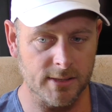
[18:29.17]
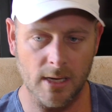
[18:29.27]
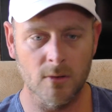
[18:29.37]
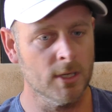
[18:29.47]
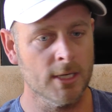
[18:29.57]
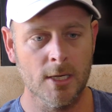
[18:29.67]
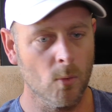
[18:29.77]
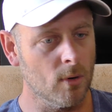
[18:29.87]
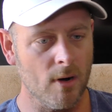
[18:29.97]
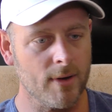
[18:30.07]
So
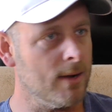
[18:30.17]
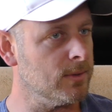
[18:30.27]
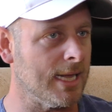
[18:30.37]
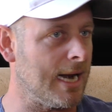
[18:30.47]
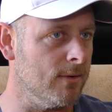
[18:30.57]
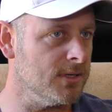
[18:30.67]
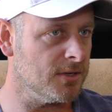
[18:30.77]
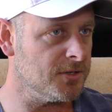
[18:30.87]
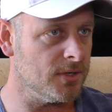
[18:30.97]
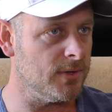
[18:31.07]
we're okay with that. Harry's
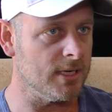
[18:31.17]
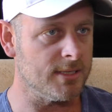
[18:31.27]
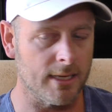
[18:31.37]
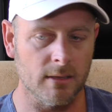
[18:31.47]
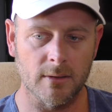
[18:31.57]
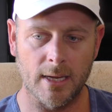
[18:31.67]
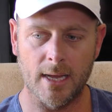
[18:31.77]
on a 2-year deal.